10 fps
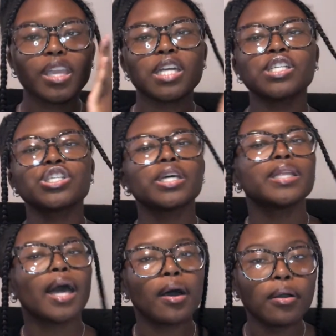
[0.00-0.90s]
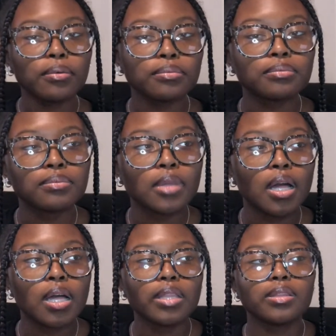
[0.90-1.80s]
Chanel,
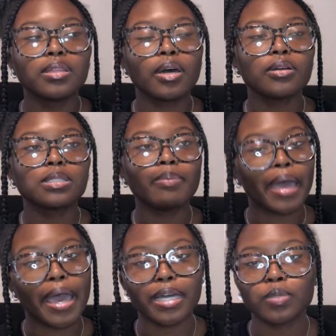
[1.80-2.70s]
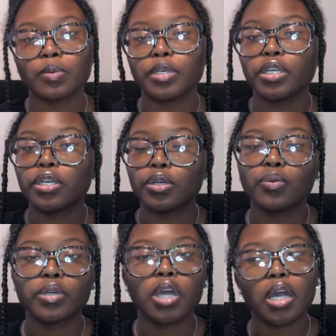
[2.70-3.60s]
those bags would be cute
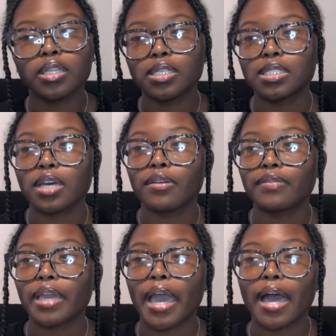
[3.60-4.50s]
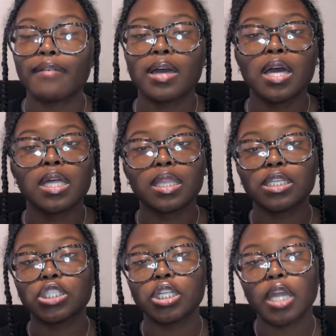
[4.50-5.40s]
regardless of if they have the
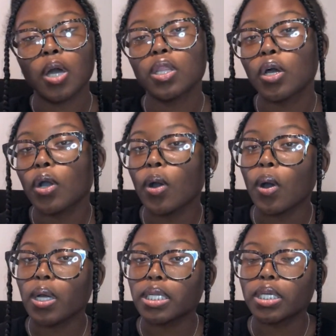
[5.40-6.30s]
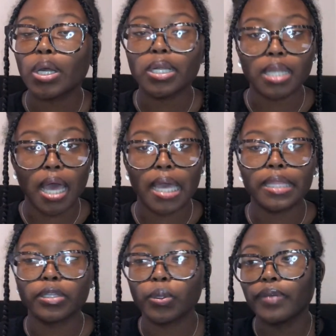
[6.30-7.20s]
Chanel logo on it or not.
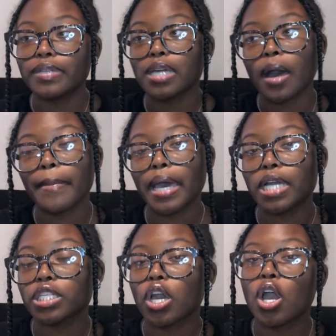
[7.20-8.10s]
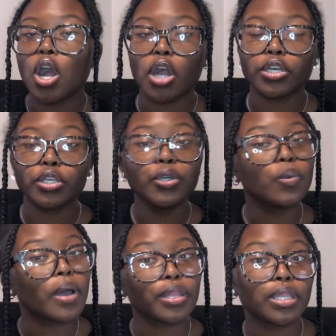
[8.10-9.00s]
And the Louis Vuitton bags are cute
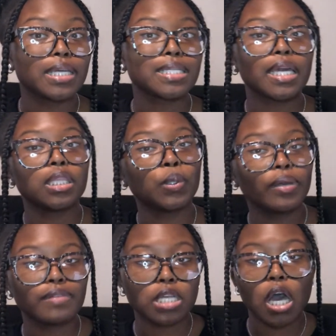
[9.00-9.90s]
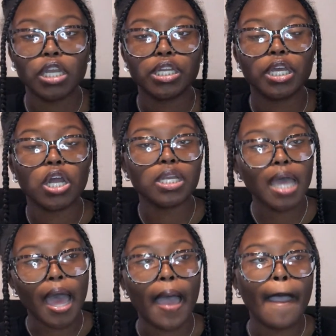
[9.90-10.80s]
whether they say Louis Vuitton on it or
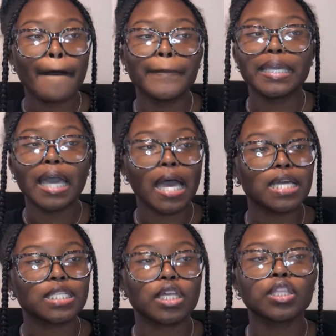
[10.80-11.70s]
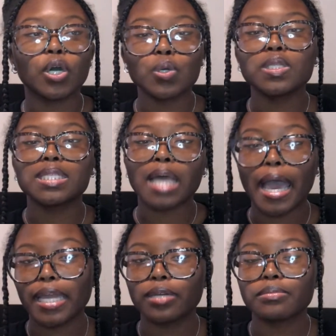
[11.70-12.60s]
not, because those
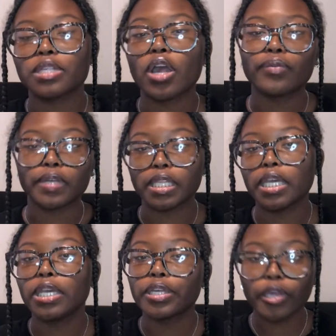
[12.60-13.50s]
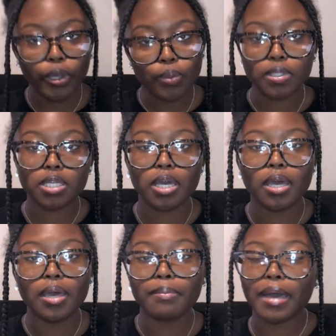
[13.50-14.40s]
items are really cute.
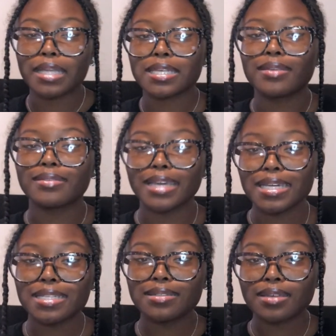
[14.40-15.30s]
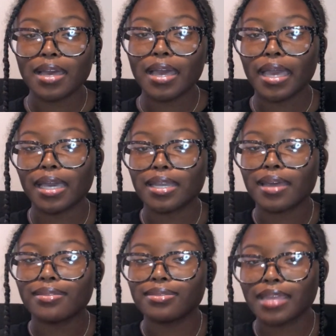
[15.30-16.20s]
But this and
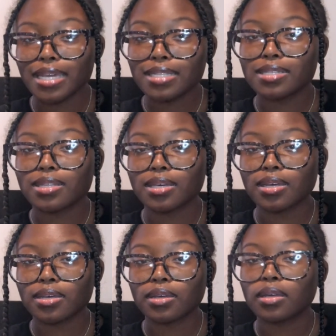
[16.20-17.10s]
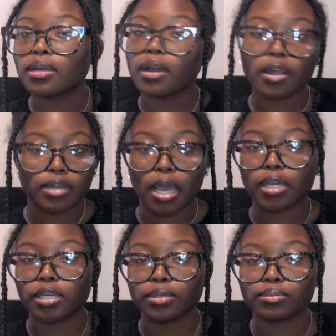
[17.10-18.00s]
this are
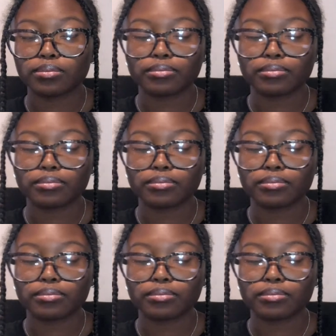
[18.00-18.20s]
not cute.